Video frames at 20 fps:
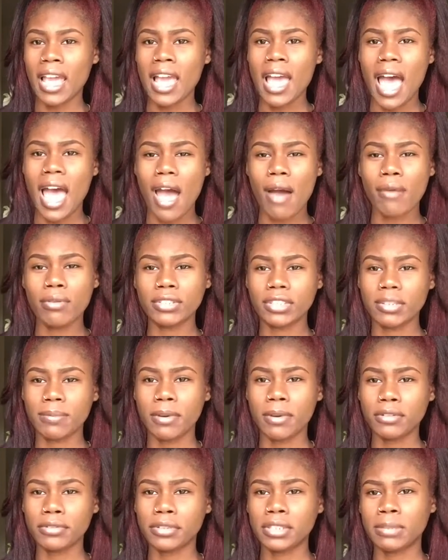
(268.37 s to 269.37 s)
I was
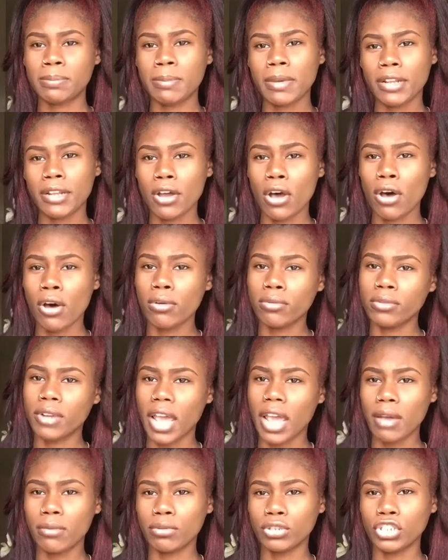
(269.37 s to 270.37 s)
supposed to spend the whole
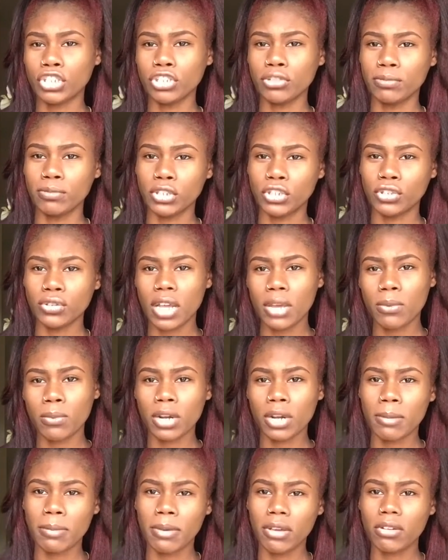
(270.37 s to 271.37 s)
day with you, but you didn't
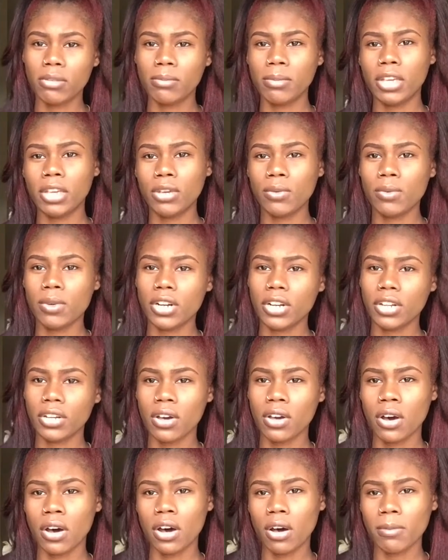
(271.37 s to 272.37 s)
want to be with me. You wanted to
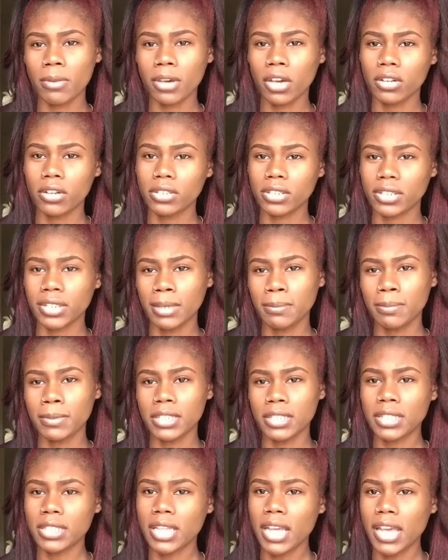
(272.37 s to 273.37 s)
go home and go to sleep
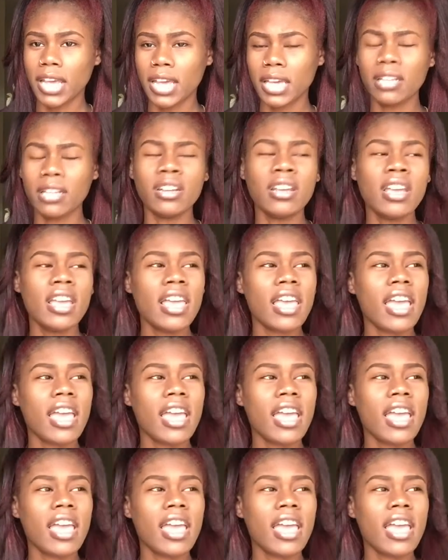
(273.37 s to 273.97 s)
instead.